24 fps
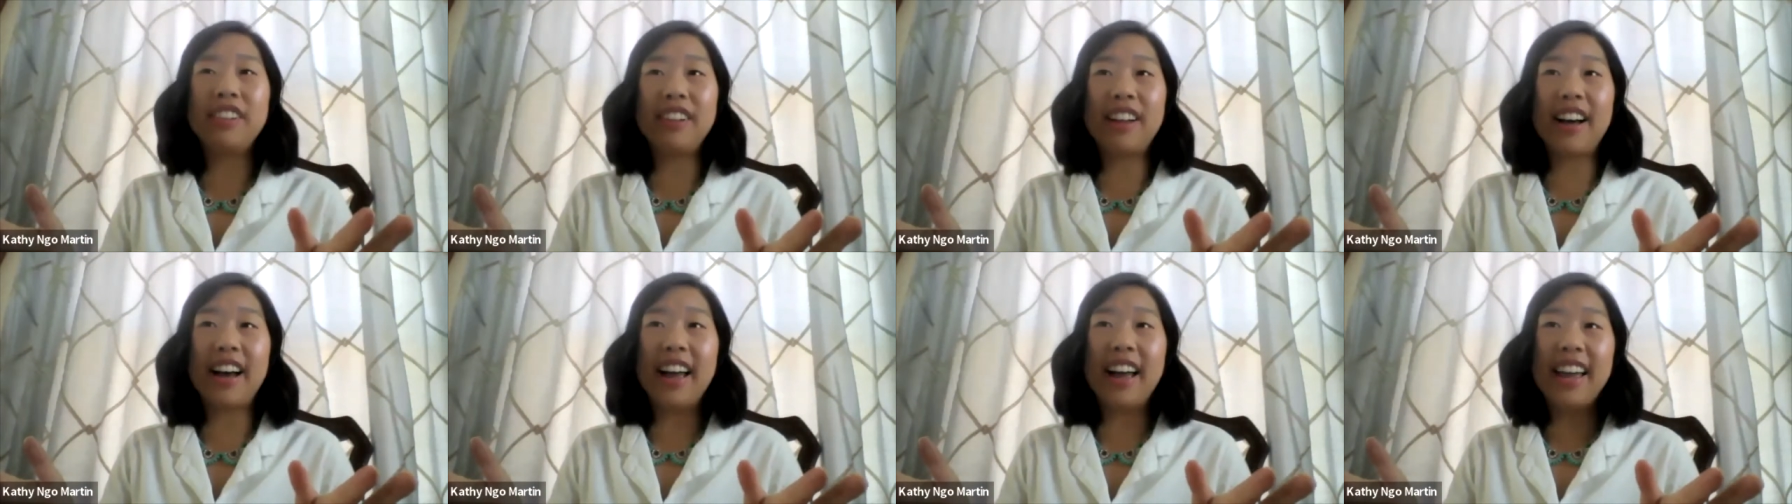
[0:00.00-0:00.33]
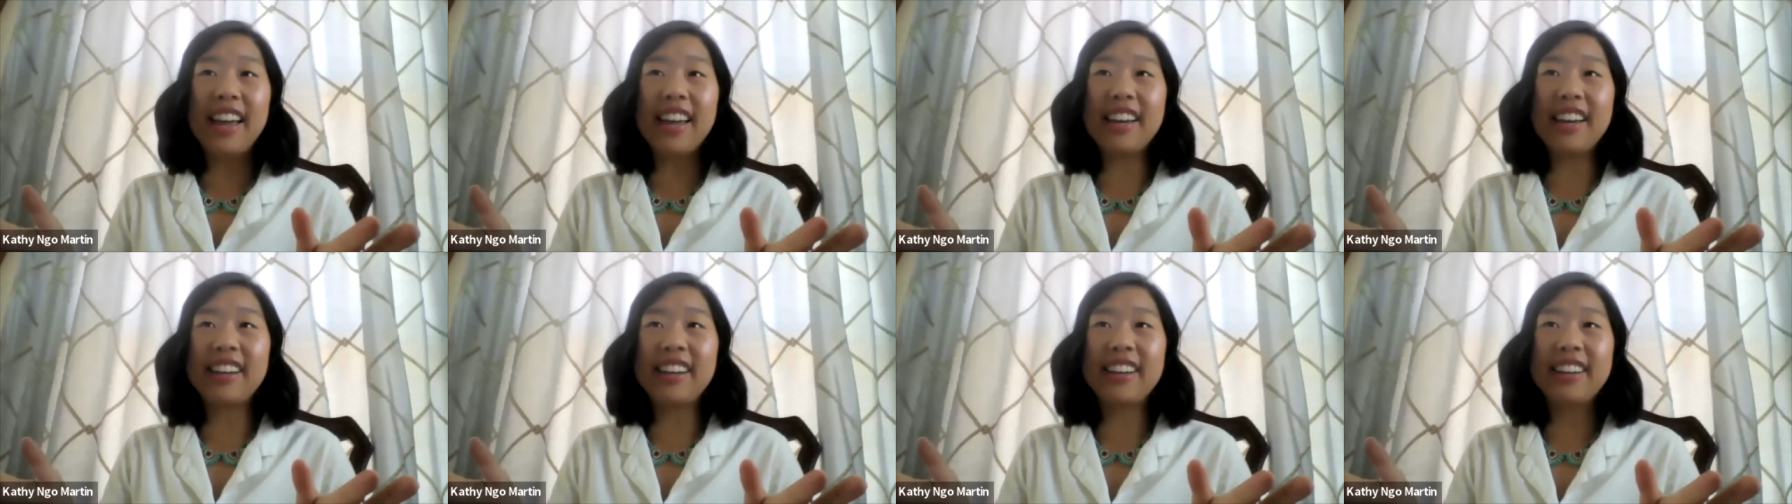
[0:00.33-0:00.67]

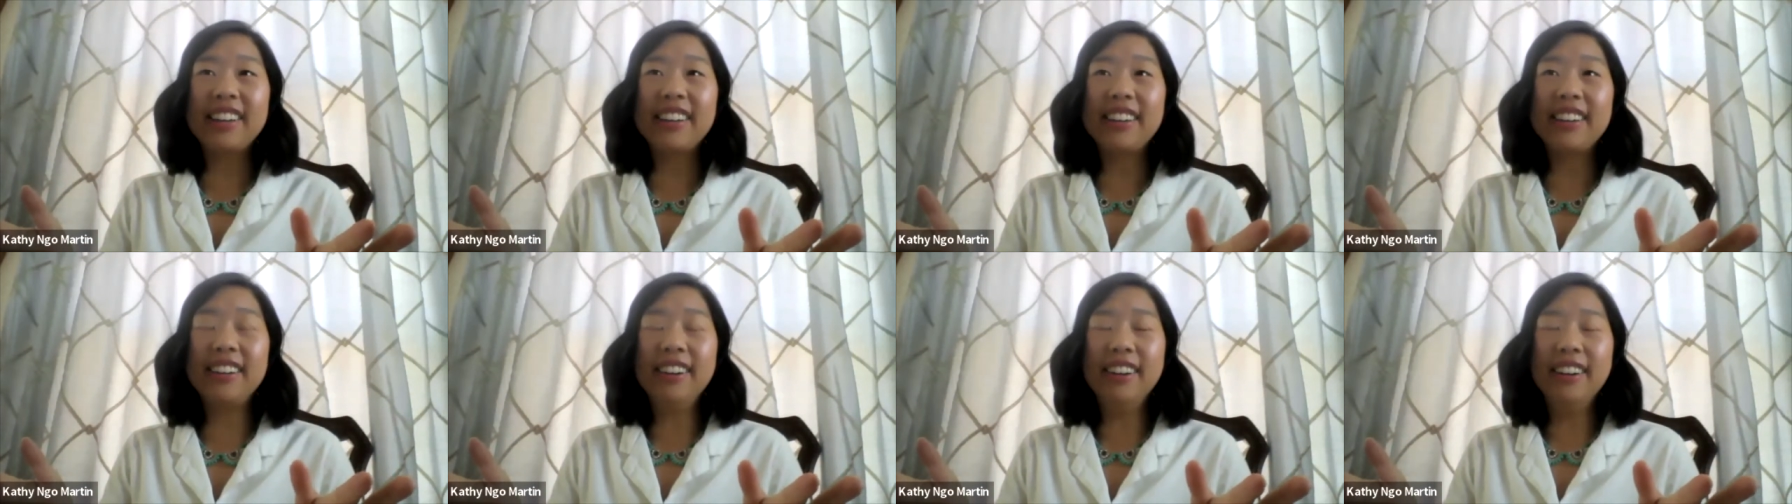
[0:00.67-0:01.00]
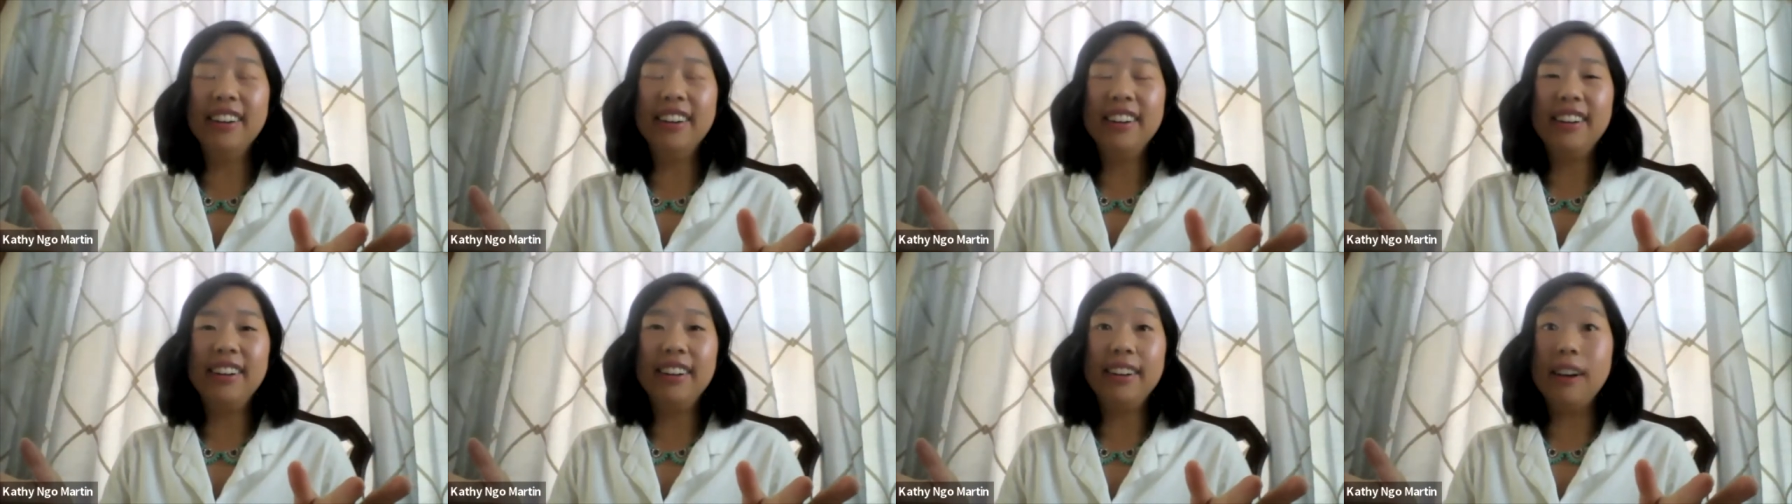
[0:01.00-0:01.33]
like
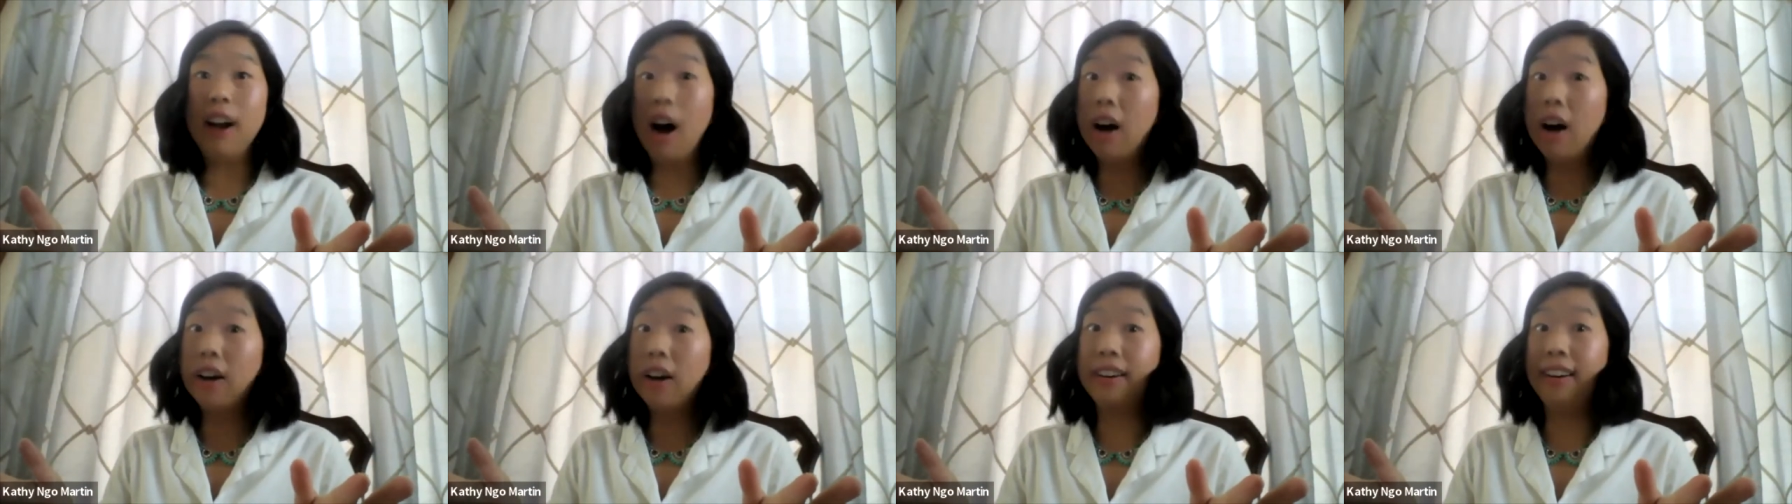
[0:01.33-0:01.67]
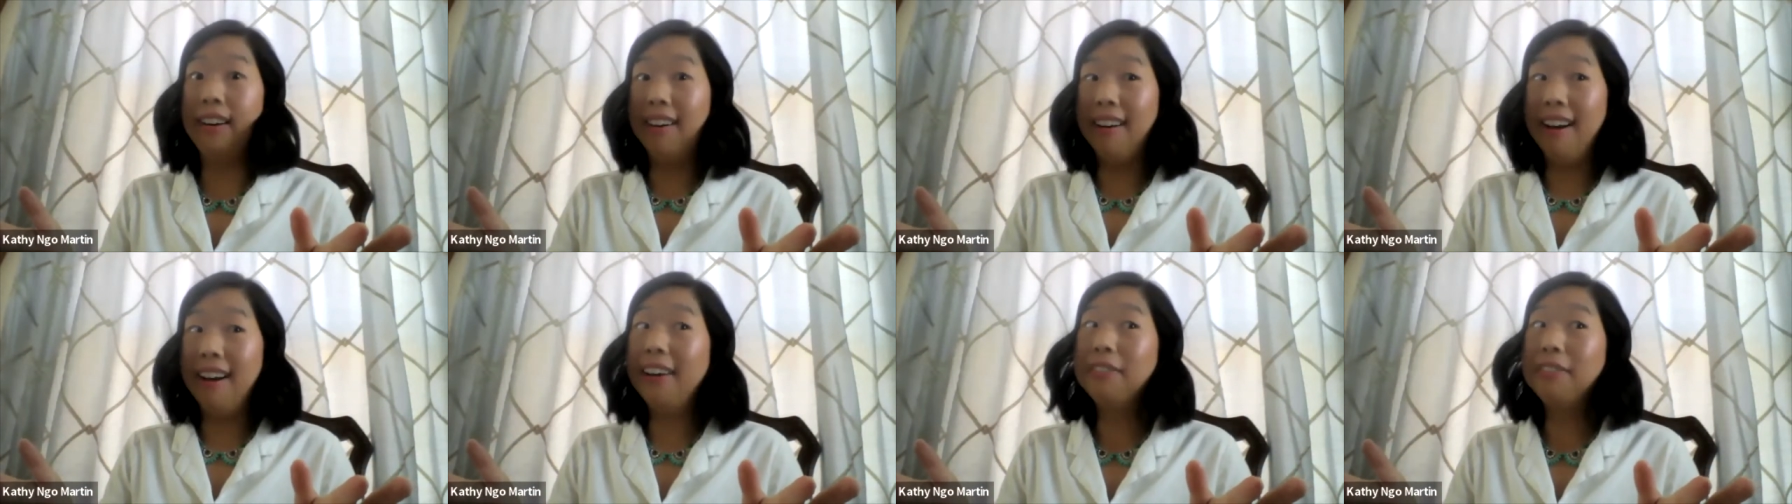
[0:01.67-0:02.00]
not
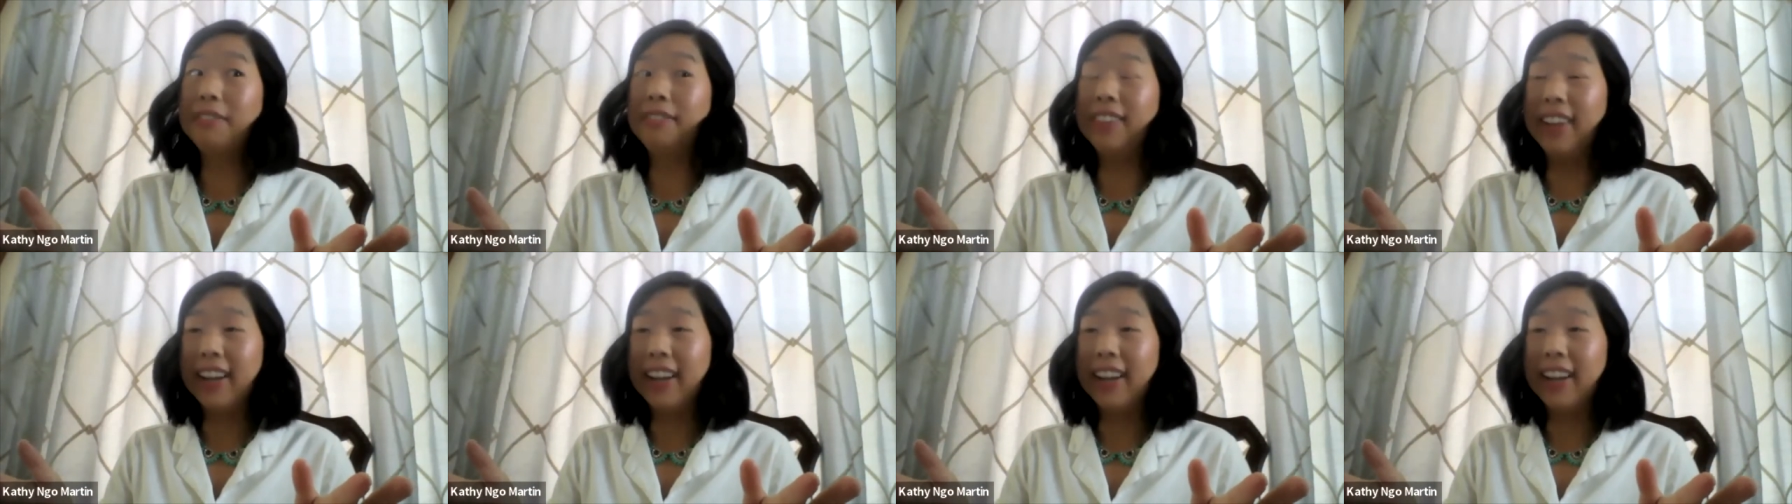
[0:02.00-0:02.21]
good enough.